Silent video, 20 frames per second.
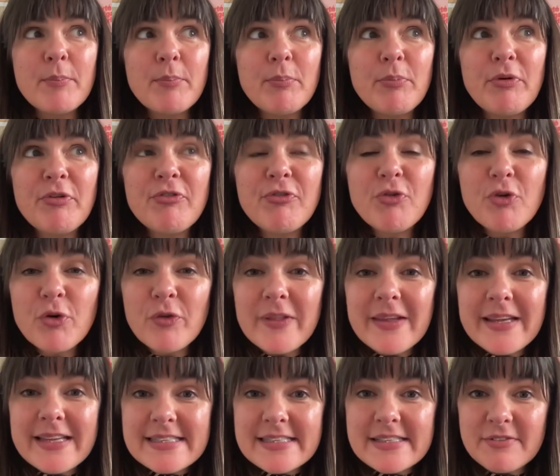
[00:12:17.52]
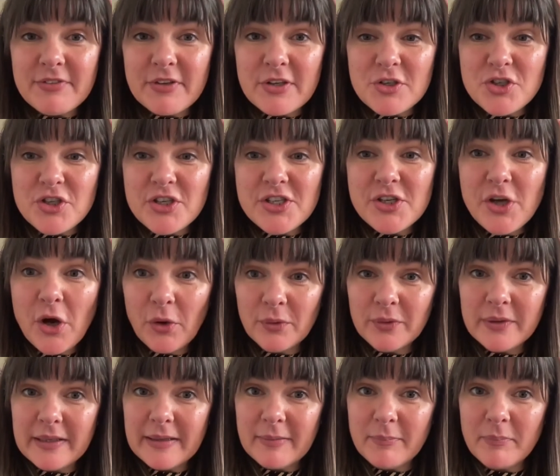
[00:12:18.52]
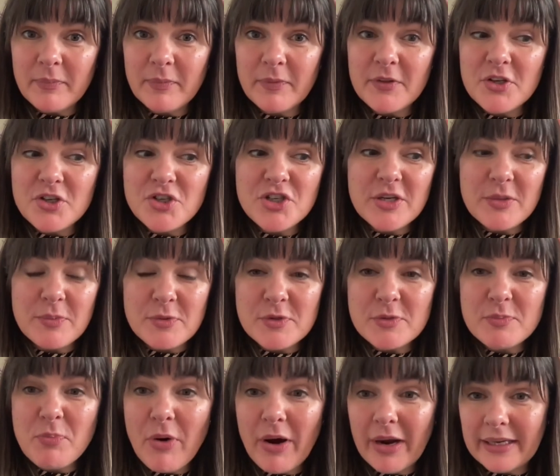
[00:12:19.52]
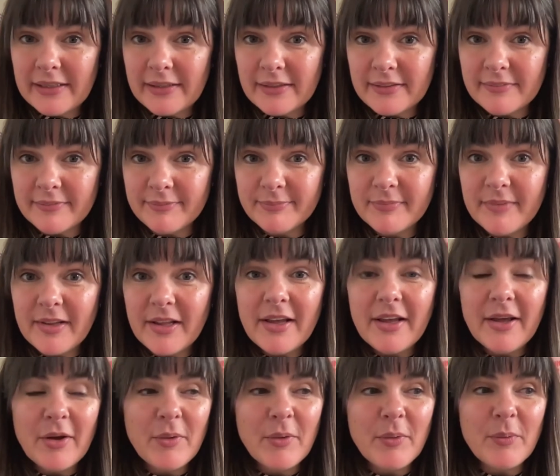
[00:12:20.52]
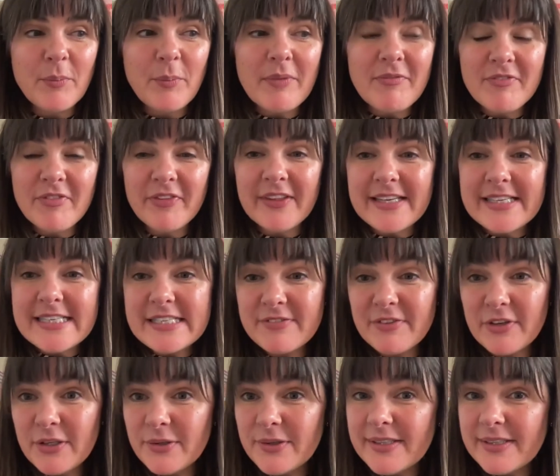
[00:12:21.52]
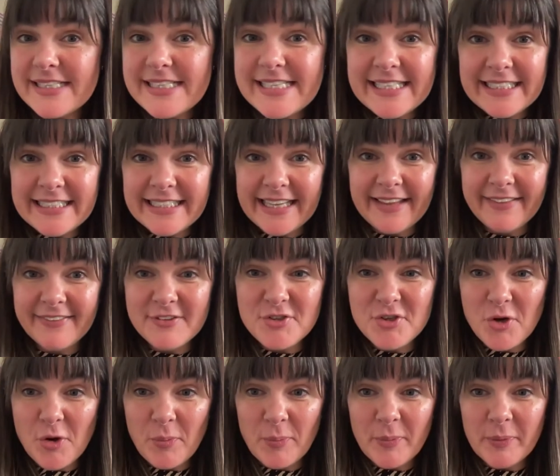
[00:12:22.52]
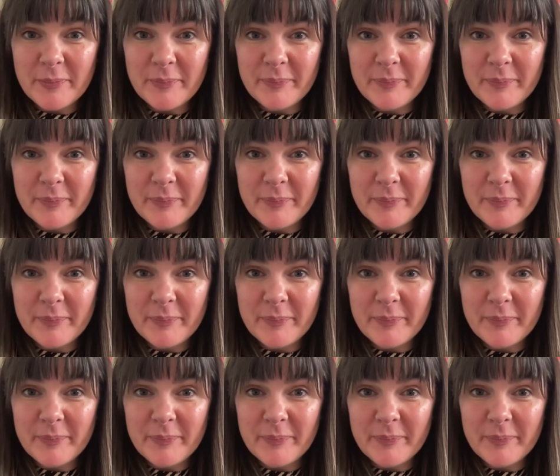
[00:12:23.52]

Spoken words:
Before the interview, she told him that she was pregnant, went for the interview, didn't get the job.